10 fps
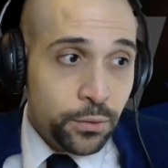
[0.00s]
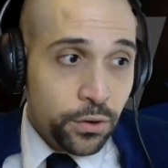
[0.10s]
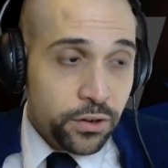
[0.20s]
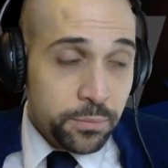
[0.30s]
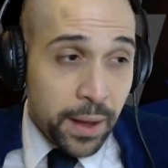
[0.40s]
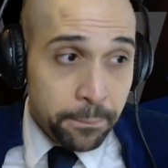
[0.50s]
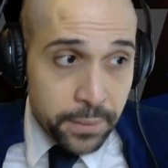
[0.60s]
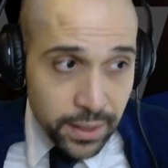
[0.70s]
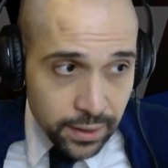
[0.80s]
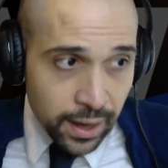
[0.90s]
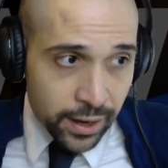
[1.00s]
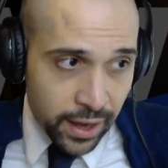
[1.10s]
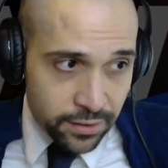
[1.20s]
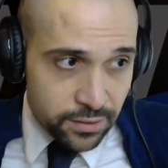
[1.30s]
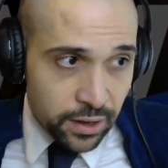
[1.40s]
viewership on Peacock
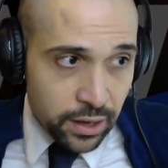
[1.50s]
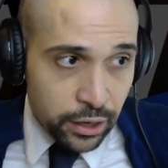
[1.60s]
has